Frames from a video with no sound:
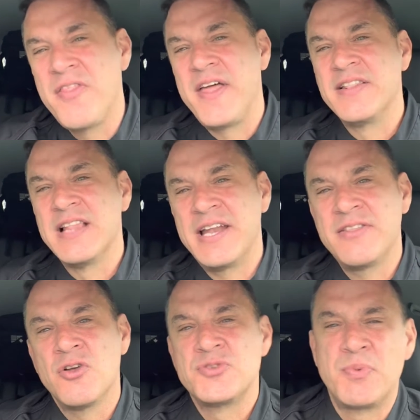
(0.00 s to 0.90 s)
than letting
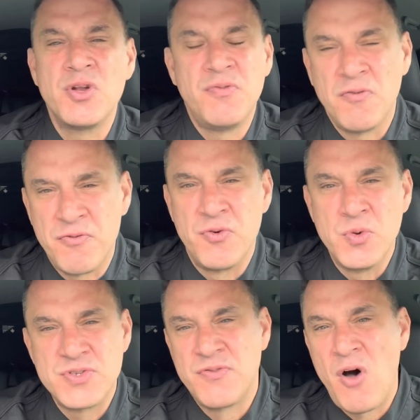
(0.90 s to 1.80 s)
those beautiful
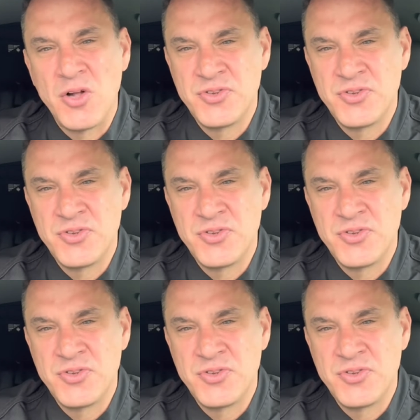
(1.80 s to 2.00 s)
fruits fall